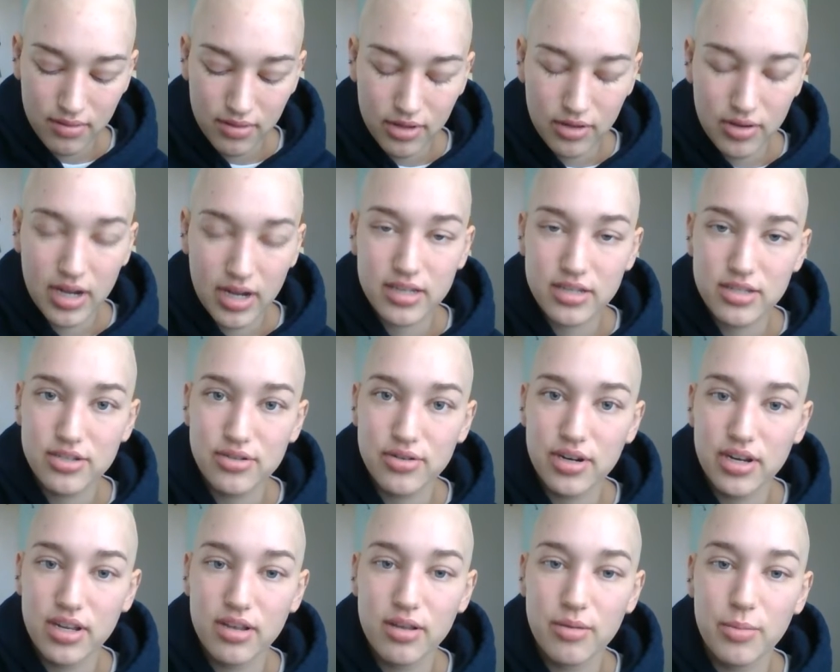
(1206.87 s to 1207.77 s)
You guys
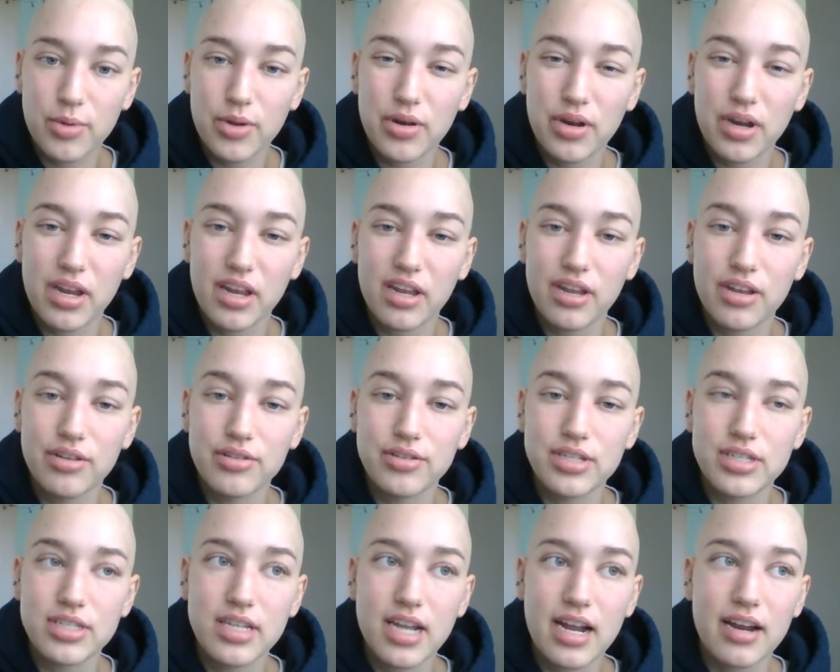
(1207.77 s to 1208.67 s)
join a community, you
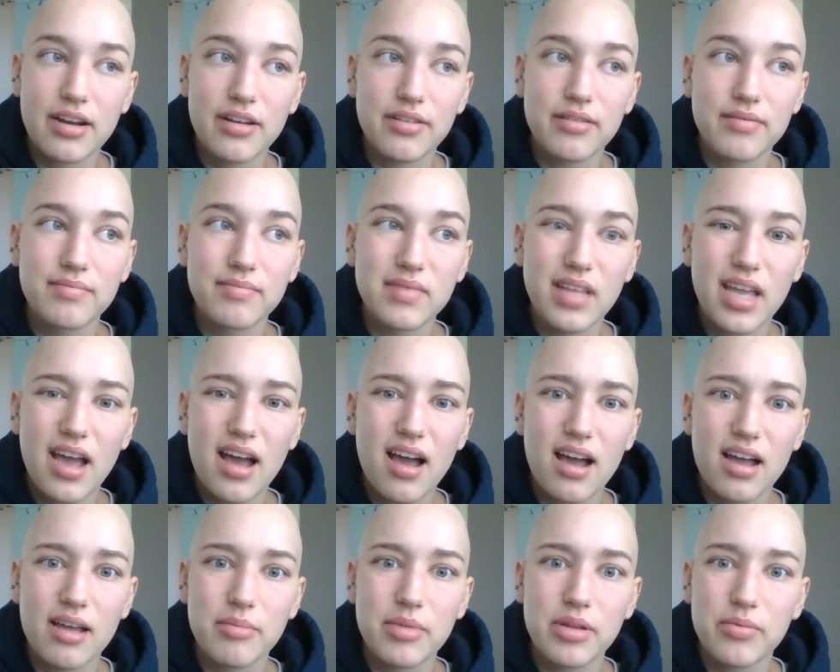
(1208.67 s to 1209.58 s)
just kind of, yeah,
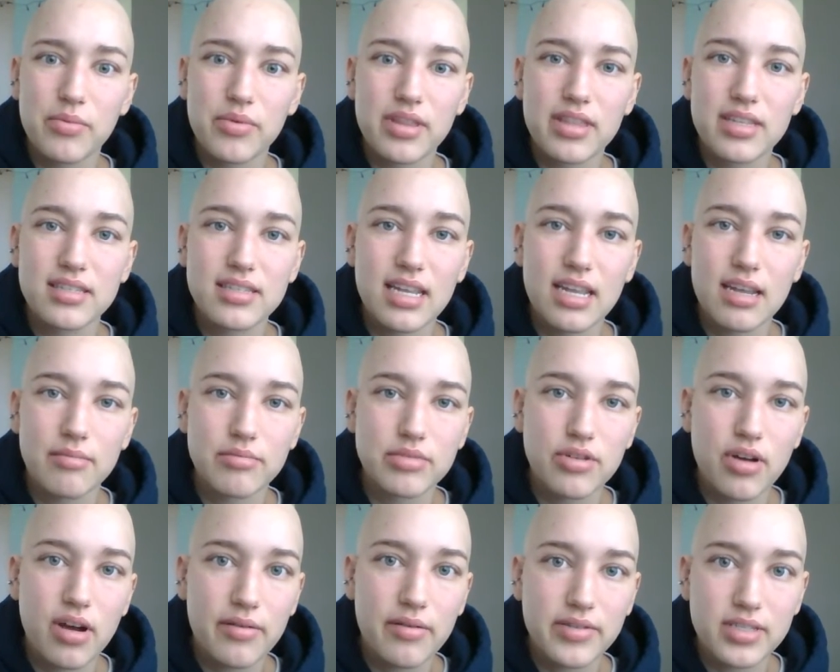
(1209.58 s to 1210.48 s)
I mean, we're the same,
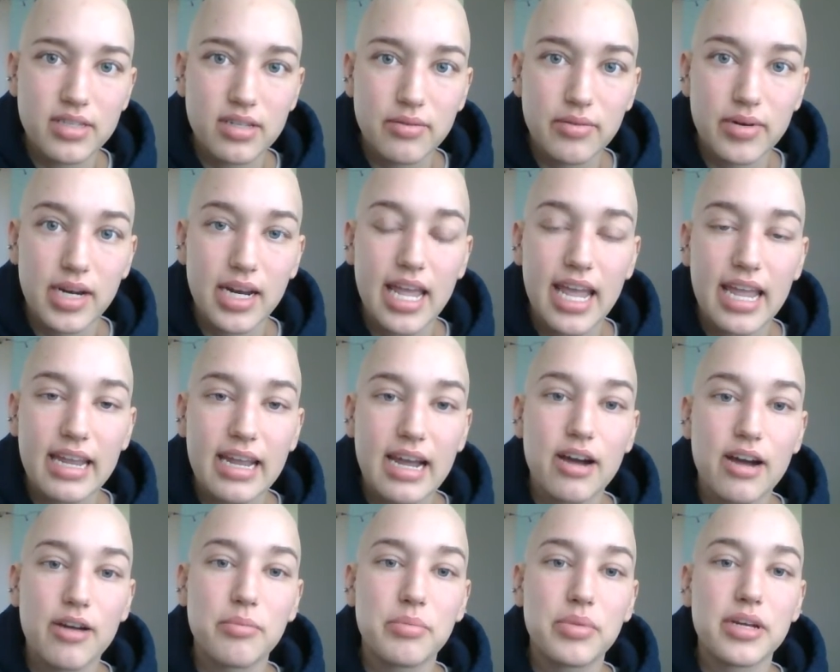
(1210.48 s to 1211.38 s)
so obviously we're going to hang
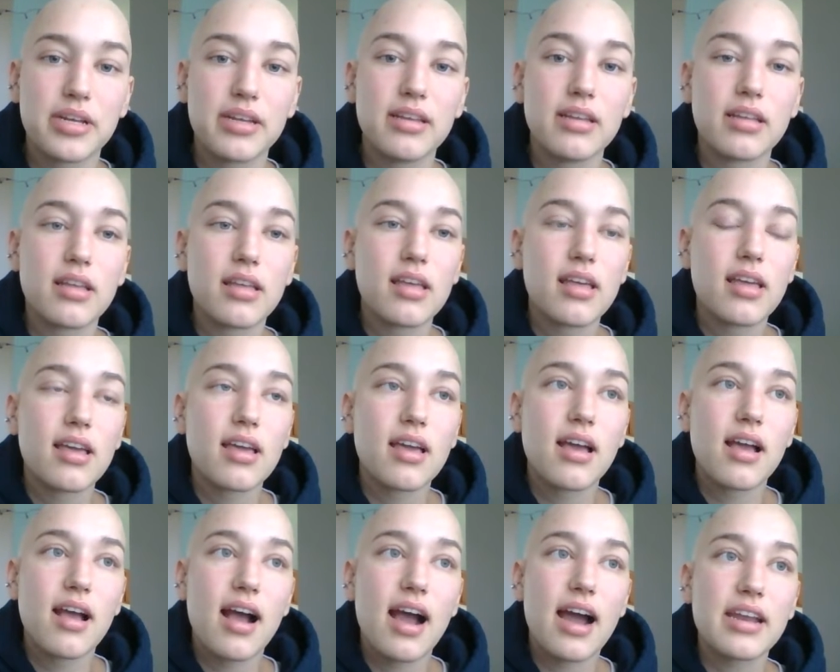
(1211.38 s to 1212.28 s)
out. But
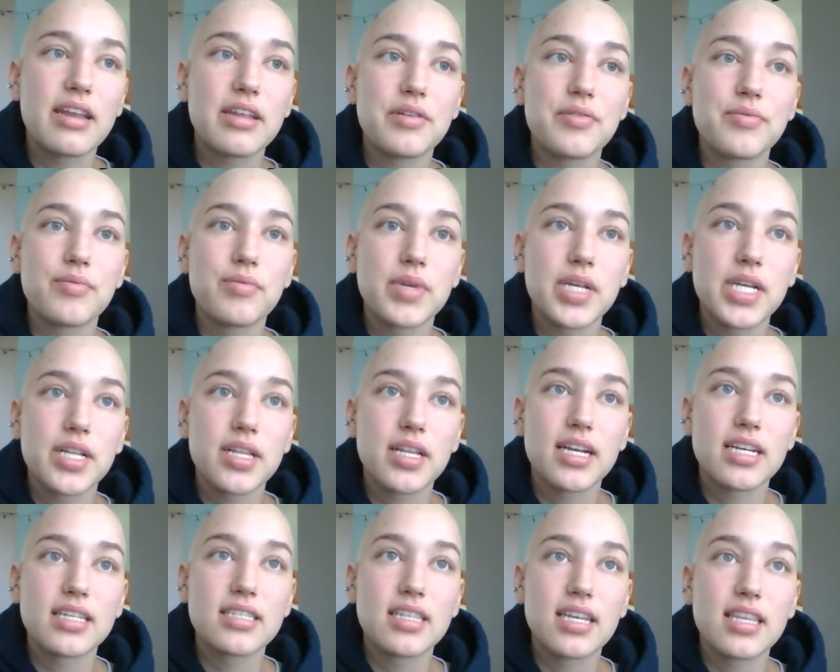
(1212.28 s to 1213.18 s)
I didn't
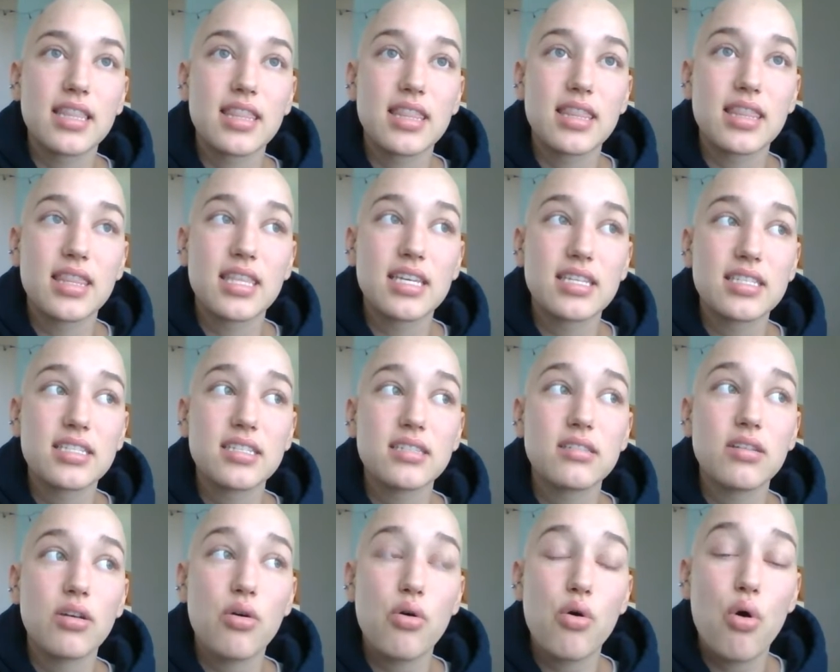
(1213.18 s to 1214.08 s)
realize, like, this
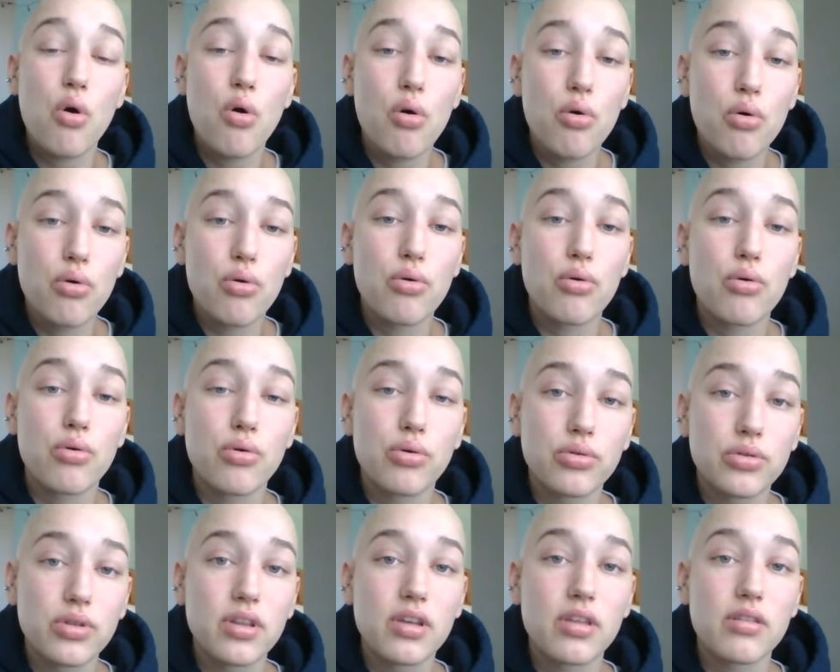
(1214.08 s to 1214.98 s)
is a
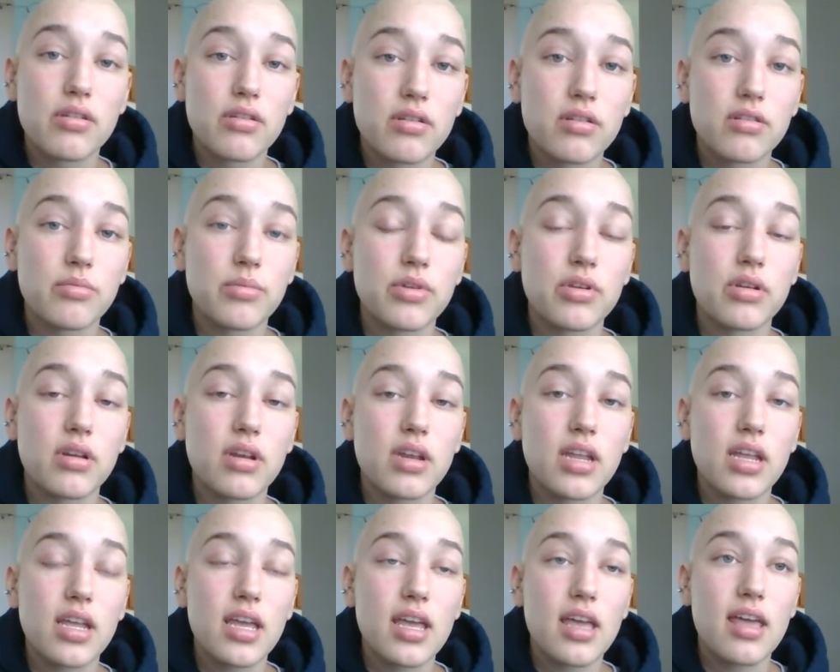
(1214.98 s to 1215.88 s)
whole nother
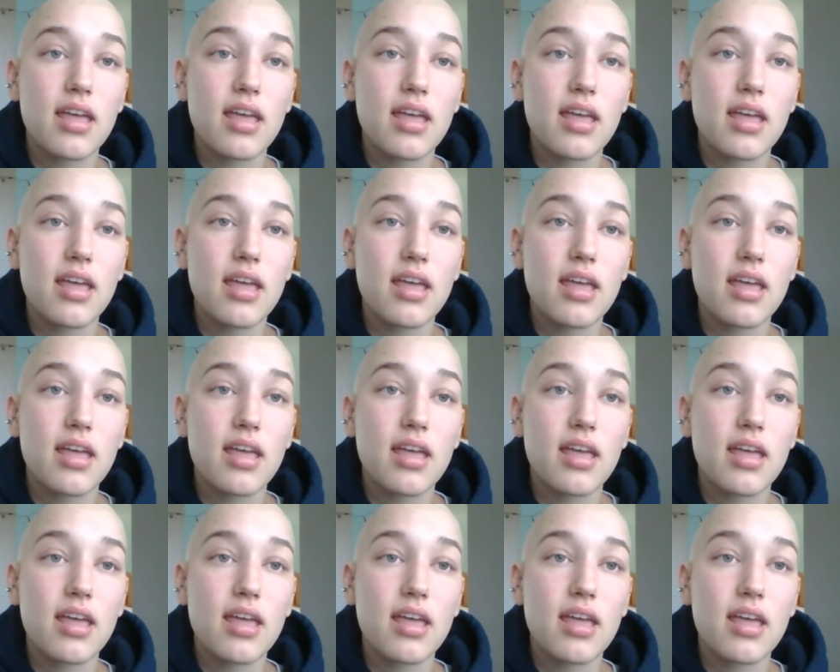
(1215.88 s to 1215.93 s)
community.